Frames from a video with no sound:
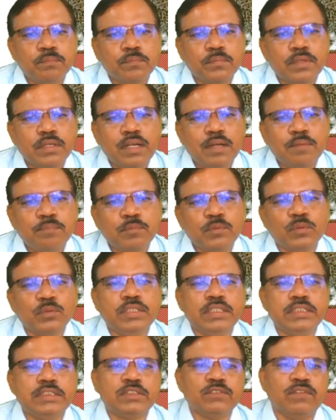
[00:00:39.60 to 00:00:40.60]
up to
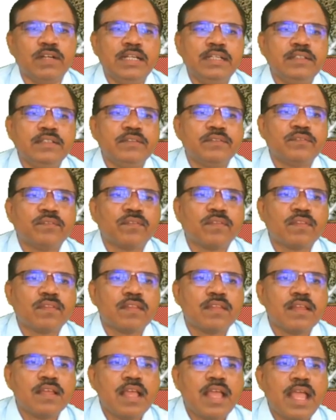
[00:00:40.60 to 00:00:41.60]
this one
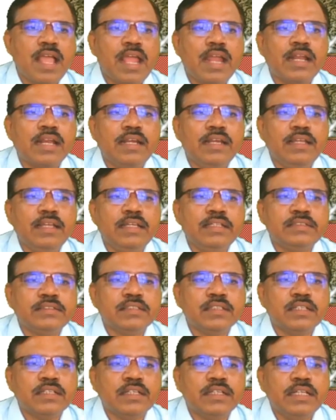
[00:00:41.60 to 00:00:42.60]
and release,
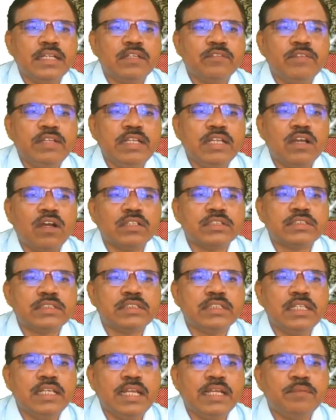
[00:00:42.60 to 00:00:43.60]
it will
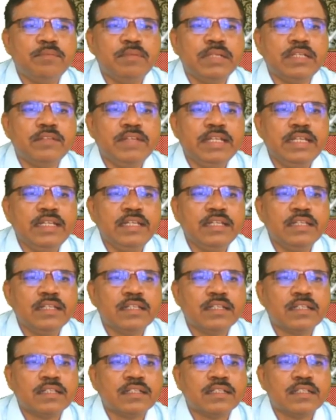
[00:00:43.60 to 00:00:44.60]
oscillate between
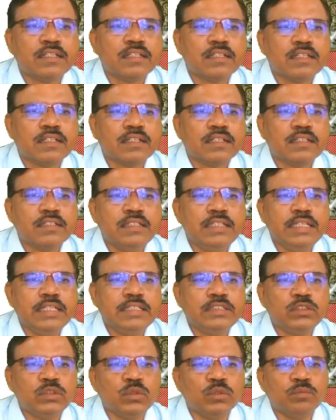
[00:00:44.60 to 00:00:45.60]

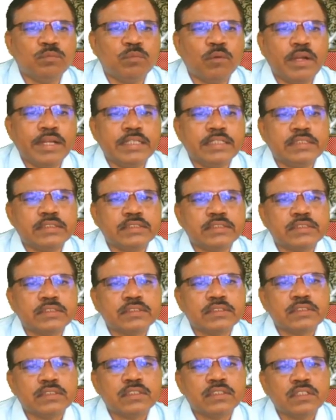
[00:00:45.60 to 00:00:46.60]
these 2 points.
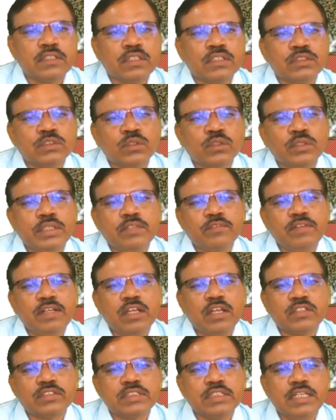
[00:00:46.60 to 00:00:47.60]
So it will
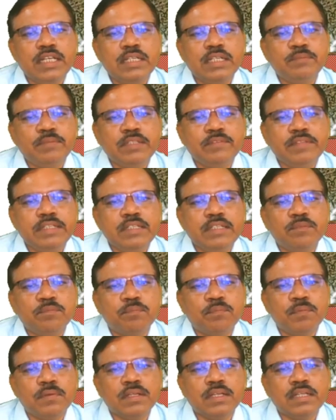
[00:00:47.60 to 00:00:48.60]
oscillate
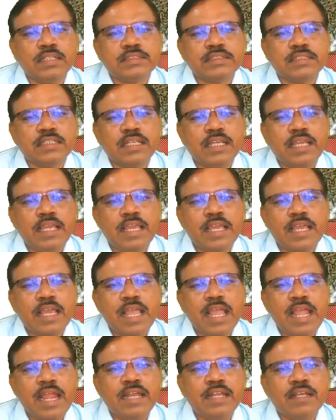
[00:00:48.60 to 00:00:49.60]
between plus A
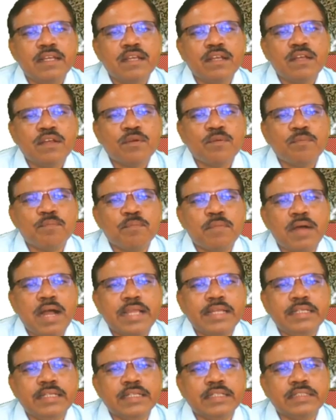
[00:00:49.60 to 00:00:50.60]
and
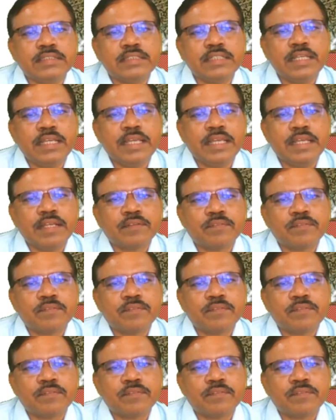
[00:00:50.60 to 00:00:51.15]
minus A.